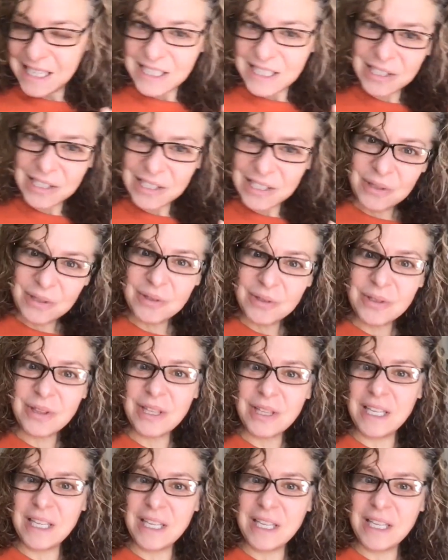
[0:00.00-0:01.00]
So,
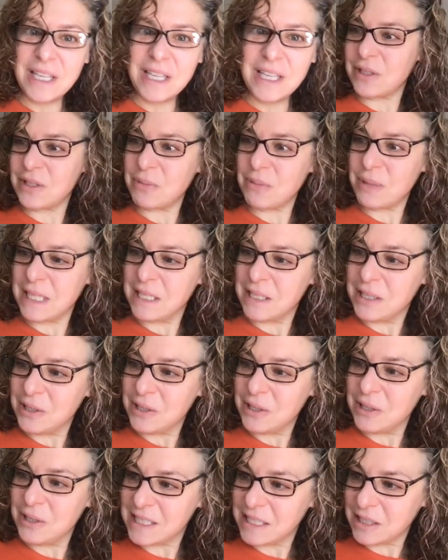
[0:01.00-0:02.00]
the I'm just going through my
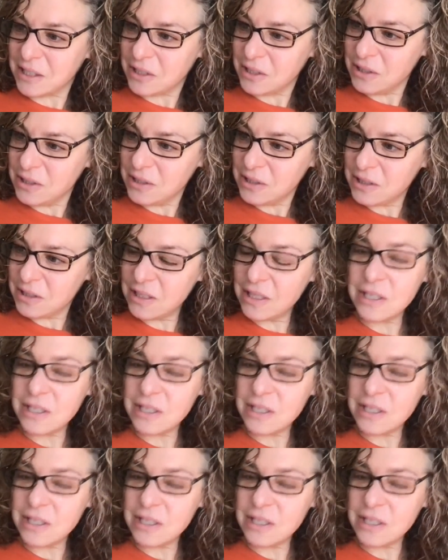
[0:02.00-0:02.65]
notes here.